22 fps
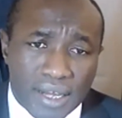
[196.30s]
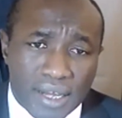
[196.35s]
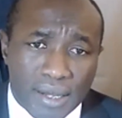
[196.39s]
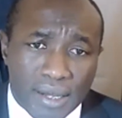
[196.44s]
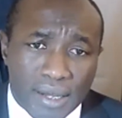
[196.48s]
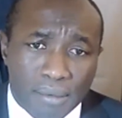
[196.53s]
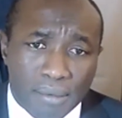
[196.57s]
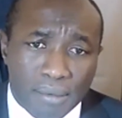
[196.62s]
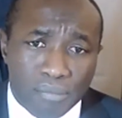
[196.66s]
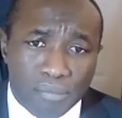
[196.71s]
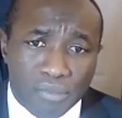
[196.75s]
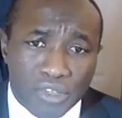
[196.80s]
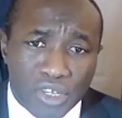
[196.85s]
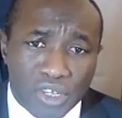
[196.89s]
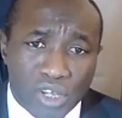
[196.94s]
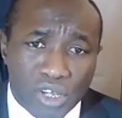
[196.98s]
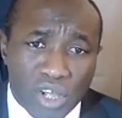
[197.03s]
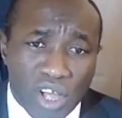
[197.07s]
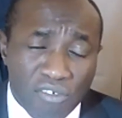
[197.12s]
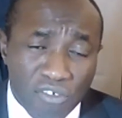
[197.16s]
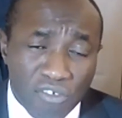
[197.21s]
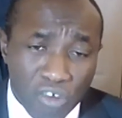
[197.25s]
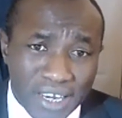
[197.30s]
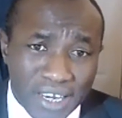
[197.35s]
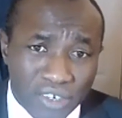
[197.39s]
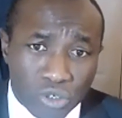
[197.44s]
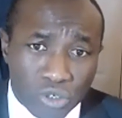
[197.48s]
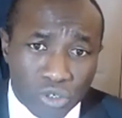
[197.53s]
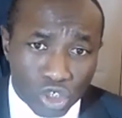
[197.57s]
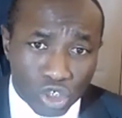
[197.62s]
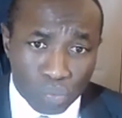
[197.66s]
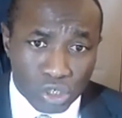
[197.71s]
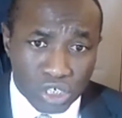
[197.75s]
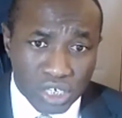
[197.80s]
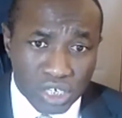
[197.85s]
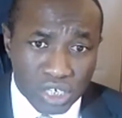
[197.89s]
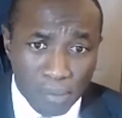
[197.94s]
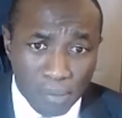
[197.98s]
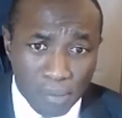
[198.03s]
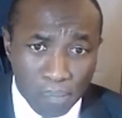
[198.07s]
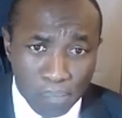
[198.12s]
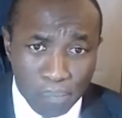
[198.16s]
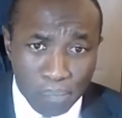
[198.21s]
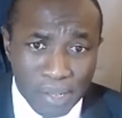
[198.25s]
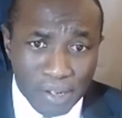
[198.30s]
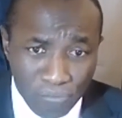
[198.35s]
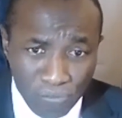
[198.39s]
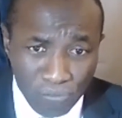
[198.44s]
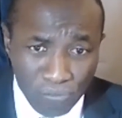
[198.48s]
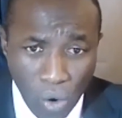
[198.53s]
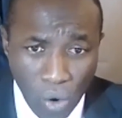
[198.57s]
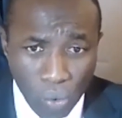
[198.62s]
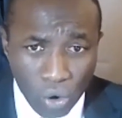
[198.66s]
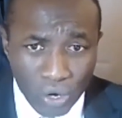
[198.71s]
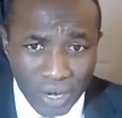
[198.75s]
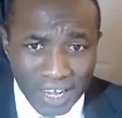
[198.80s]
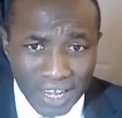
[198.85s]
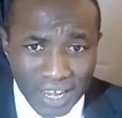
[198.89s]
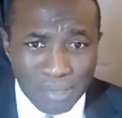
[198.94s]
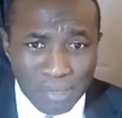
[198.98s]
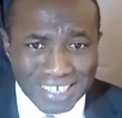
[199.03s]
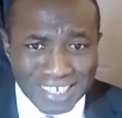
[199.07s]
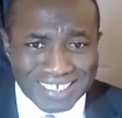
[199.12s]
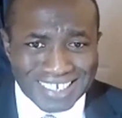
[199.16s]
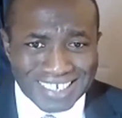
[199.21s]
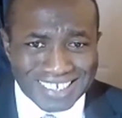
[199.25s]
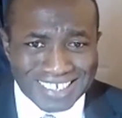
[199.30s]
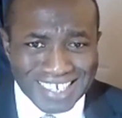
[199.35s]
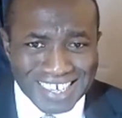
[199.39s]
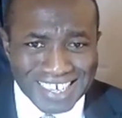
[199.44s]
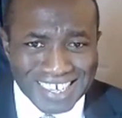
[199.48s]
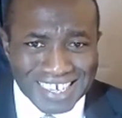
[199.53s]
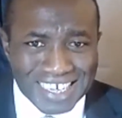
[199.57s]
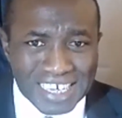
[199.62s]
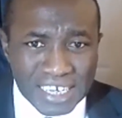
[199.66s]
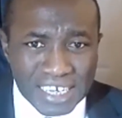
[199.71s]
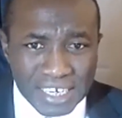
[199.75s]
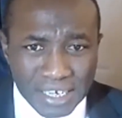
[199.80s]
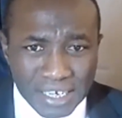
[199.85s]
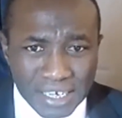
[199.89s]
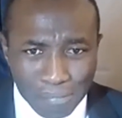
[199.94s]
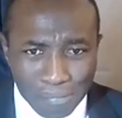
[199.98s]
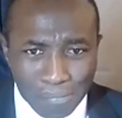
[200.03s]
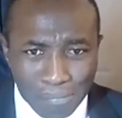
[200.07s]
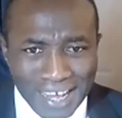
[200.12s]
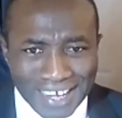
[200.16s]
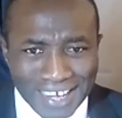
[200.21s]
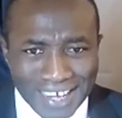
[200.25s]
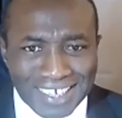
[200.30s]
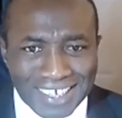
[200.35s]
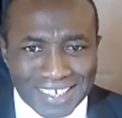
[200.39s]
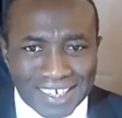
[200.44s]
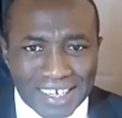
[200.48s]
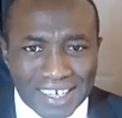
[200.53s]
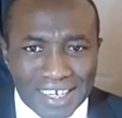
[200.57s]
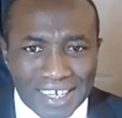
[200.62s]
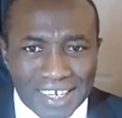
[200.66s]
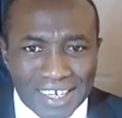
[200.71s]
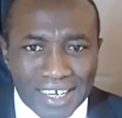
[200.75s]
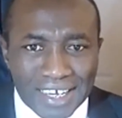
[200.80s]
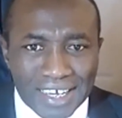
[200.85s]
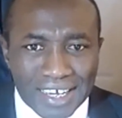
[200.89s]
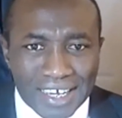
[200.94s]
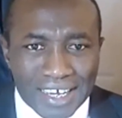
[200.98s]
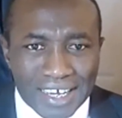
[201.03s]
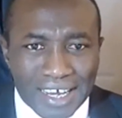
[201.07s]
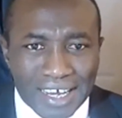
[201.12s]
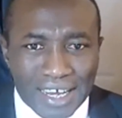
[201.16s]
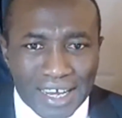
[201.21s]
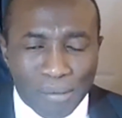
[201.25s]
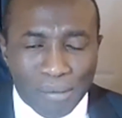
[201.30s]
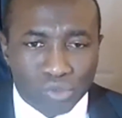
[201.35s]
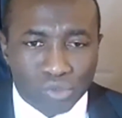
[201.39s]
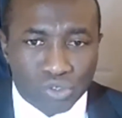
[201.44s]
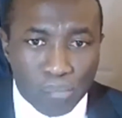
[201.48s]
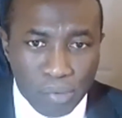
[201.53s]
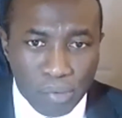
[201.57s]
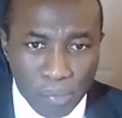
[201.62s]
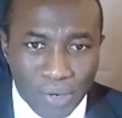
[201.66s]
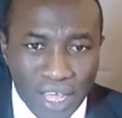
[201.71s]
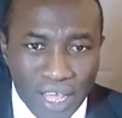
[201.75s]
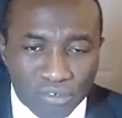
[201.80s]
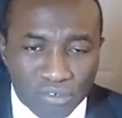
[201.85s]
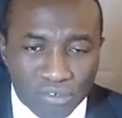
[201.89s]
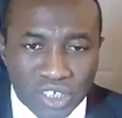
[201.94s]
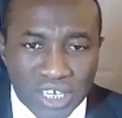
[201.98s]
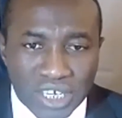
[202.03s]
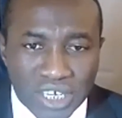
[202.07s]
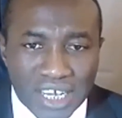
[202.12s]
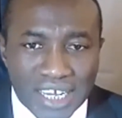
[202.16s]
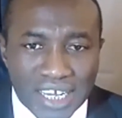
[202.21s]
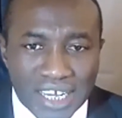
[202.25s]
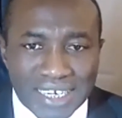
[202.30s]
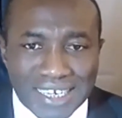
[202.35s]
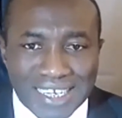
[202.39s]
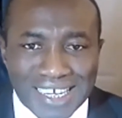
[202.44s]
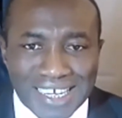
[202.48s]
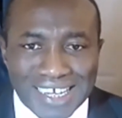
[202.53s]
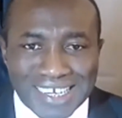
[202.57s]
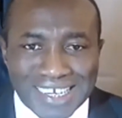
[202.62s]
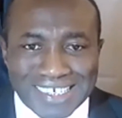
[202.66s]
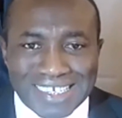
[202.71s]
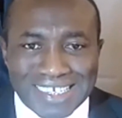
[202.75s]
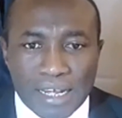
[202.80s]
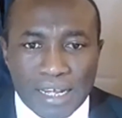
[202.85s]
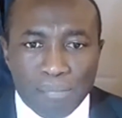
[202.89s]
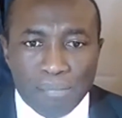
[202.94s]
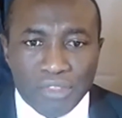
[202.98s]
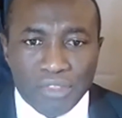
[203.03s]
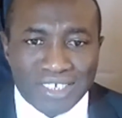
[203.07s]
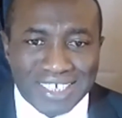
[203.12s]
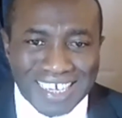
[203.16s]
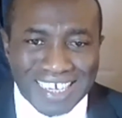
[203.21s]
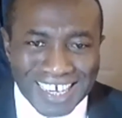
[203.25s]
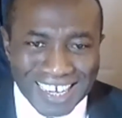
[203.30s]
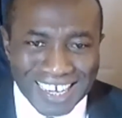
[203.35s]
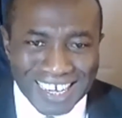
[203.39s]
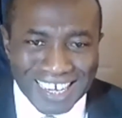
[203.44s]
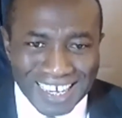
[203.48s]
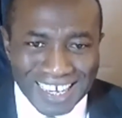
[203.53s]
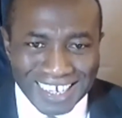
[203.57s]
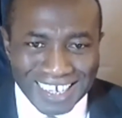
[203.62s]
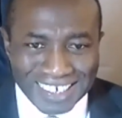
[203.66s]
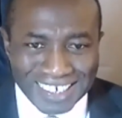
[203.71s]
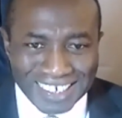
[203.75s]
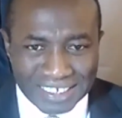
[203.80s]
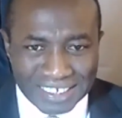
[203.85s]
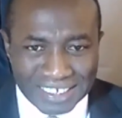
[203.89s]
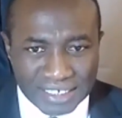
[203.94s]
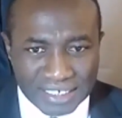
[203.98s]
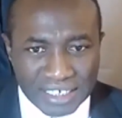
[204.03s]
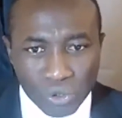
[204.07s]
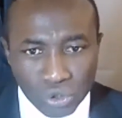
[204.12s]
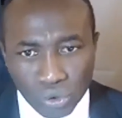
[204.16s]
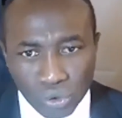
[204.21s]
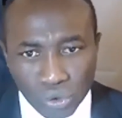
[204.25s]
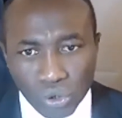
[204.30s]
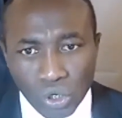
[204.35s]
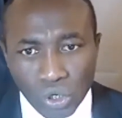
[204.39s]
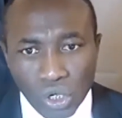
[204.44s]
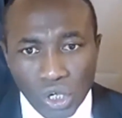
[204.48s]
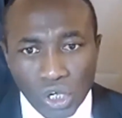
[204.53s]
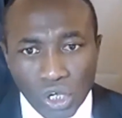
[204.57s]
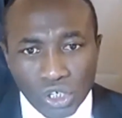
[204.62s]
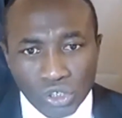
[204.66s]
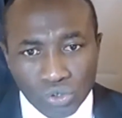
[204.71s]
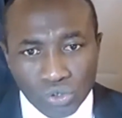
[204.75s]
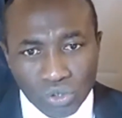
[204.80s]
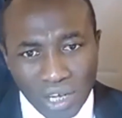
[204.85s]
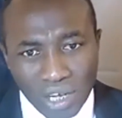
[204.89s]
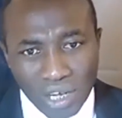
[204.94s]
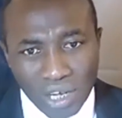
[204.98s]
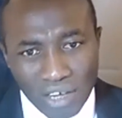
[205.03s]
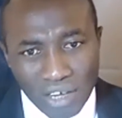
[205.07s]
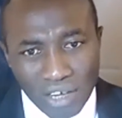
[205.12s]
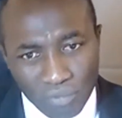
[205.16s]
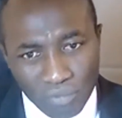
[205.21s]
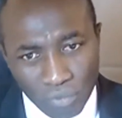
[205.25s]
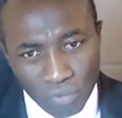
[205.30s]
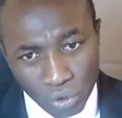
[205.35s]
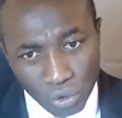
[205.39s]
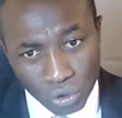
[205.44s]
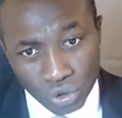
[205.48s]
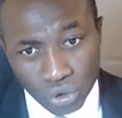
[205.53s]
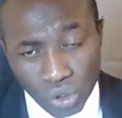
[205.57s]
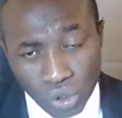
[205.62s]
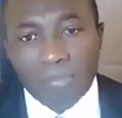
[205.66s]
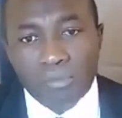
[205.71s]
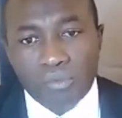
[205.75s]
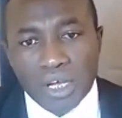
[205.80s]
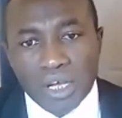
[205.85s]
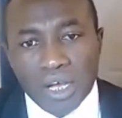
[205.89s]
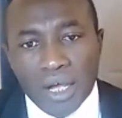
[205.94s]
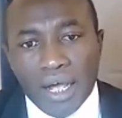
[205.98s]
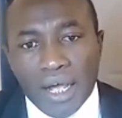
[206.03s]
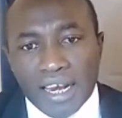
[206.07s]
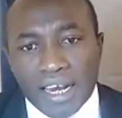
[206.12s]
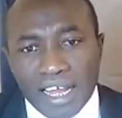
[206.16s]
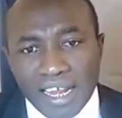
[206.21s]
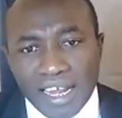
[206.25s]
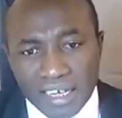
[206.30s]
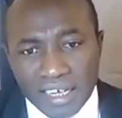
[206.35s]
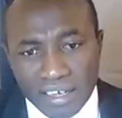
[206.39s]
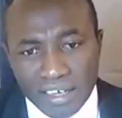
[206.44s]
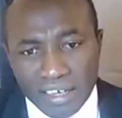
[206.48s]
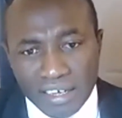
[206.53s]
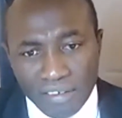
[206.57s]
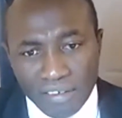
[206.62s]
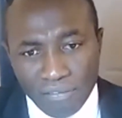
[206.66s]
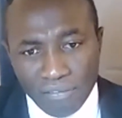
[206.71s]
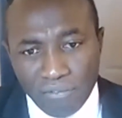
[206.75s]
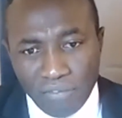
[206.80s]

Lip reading: government just putting a bill forward and the minister taking the back seat? Some people have said that the CRRC also should have also come and defend it.